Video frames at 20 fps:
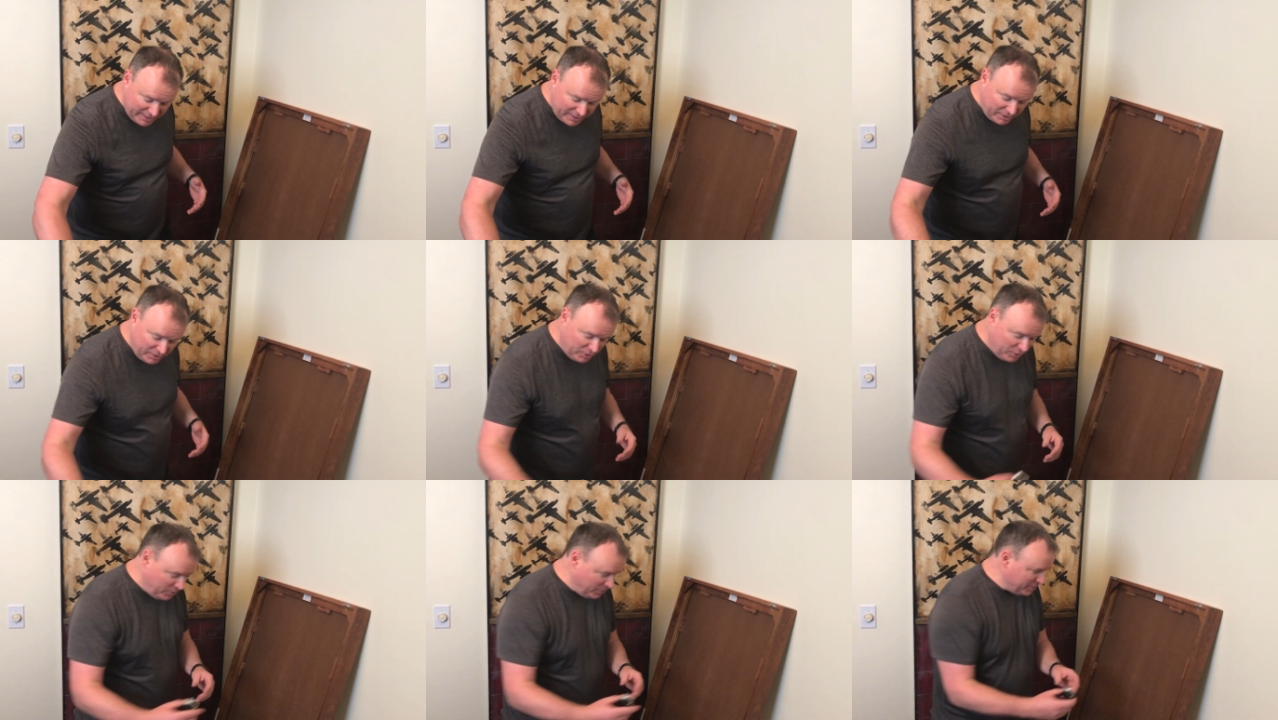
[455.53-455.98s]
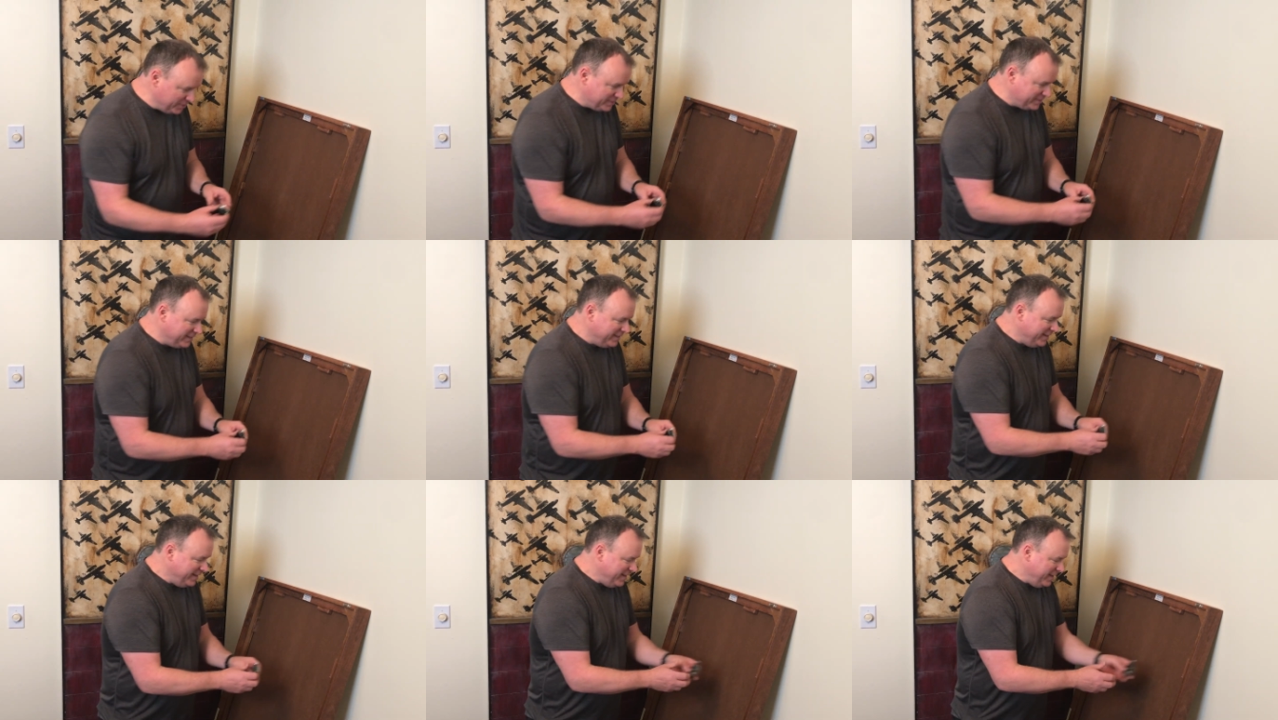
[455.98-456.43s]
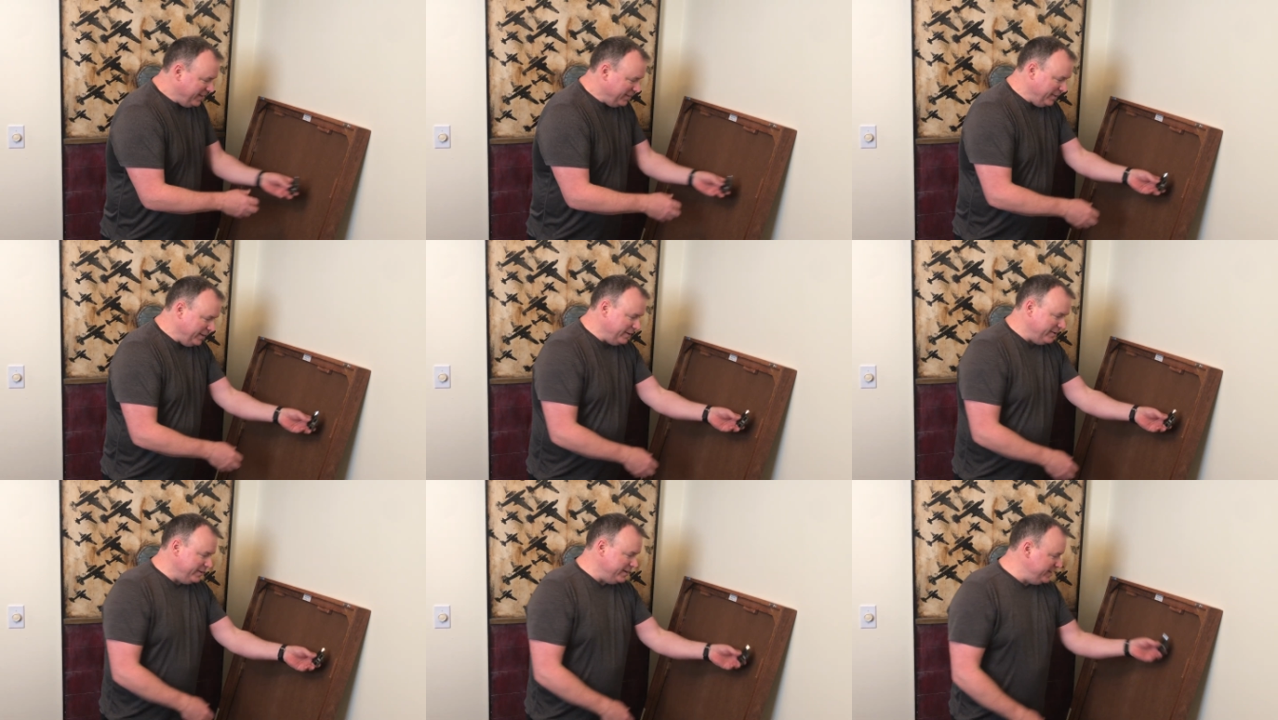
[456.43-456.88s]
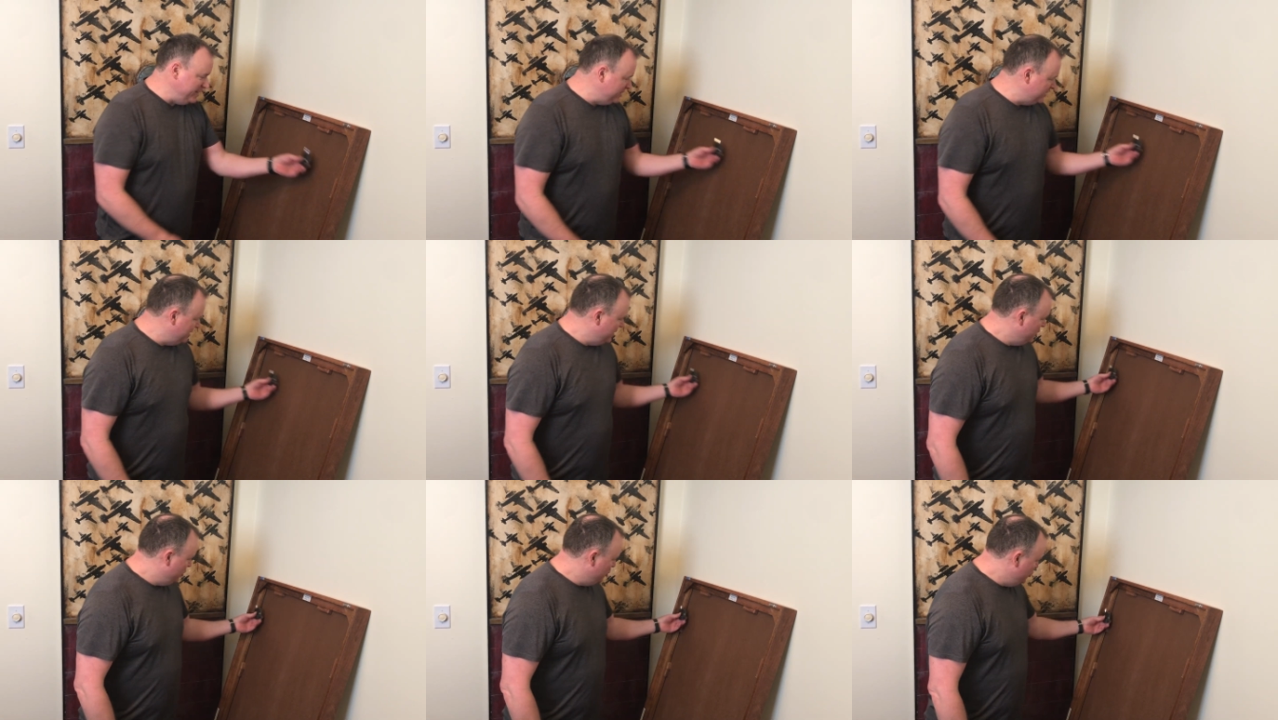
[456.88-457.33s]
And of course there
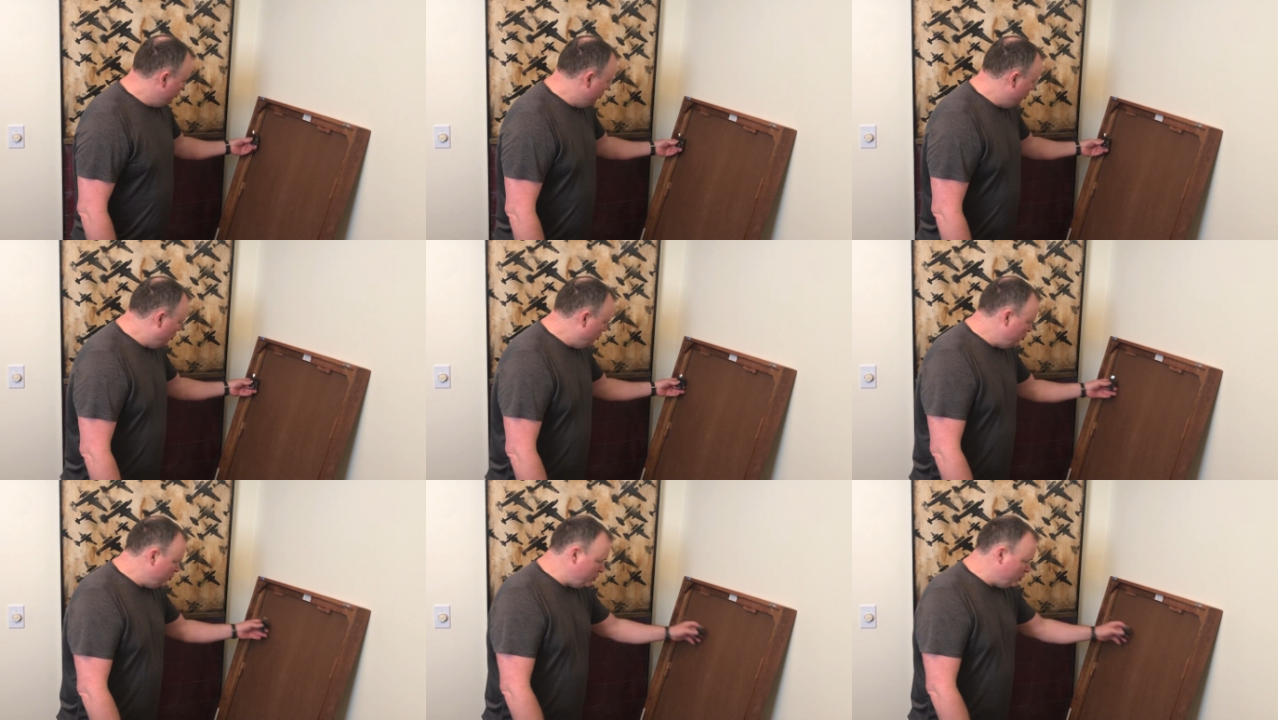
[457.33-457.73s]
is no